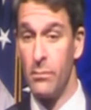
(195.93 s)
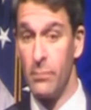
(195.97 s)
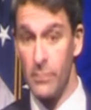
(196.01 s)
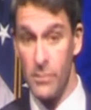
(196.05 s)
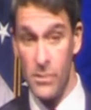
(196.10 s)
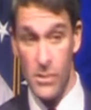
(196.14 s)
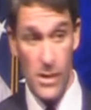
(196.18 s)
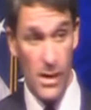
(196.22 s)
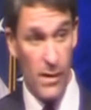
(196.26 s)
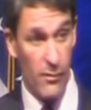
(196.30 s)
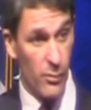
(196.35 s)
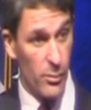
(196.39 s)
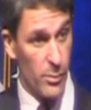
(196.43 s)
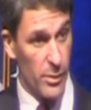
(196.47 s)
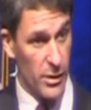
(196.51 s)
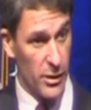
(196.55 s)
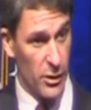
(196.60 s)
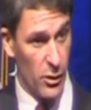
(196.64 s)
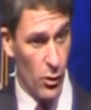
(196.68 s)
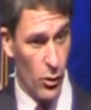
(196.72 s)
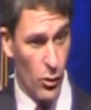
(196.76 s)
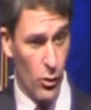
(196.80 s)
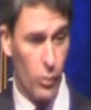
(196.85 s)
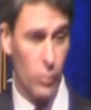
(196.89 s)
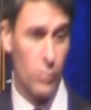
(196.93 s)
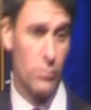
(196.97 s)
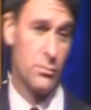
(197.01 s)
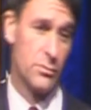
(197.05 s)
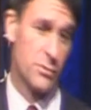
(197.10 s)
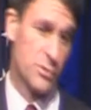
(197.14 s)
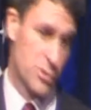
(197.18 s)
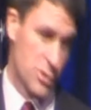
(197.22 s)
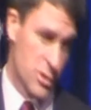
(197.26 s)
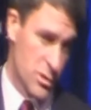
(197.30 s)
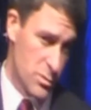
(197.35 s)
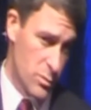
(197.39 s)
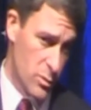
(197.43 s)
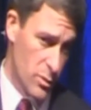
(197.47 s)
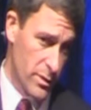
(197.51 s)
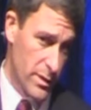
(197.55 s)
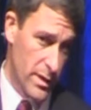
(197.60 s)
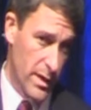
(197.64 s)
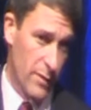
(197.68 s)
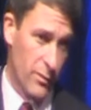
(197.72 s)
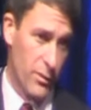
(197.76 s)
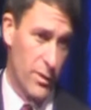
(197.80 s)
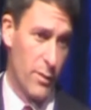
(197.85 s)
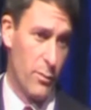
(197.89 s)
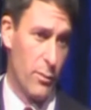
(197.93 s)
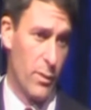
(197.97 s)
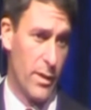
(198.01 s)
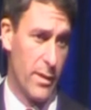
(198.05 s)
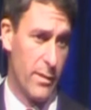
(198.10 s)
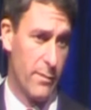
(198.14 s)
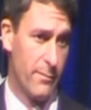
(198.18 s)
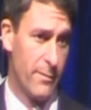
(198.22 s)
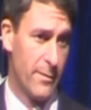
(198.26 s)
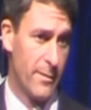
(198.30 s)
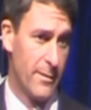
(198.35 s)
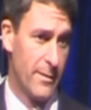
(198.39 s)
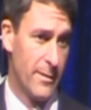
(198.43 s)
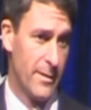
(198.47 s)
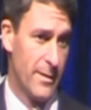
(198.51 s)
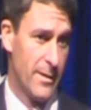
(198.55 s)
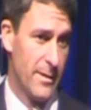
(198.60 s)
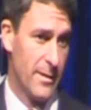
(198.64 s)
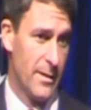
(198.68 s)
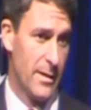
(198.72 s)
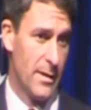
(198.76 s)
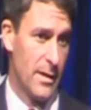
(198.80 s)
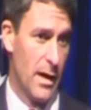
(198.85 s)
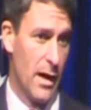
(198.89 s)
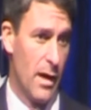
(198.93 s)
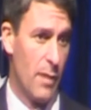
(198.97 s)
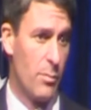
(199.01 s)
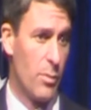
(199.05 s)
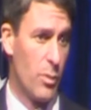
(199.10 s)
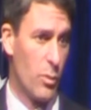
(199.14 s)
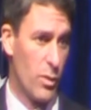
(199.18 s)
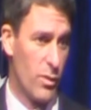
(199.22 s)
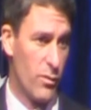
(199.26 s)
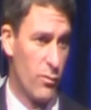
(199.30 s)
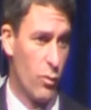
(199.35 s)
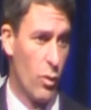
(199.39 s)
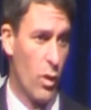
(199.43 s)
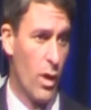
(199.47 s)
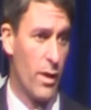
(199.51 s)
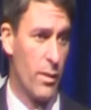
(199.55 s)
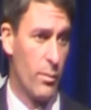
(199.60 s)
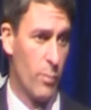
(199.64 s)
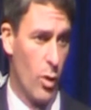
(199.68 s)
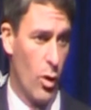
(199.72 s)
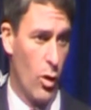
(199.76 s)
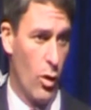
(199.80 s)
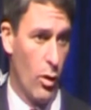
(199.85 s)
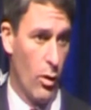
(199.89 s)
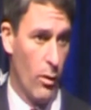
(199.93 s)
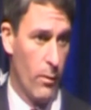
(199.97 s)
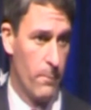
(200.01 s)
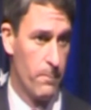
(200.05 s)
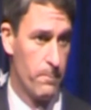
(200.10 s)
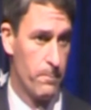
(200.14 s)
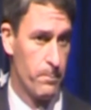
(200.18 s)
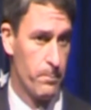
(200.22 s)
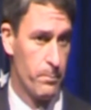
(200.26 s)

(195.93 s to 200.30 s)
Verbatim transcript: It's never been a goal, it's just worked out that way. Um, but we've won them all.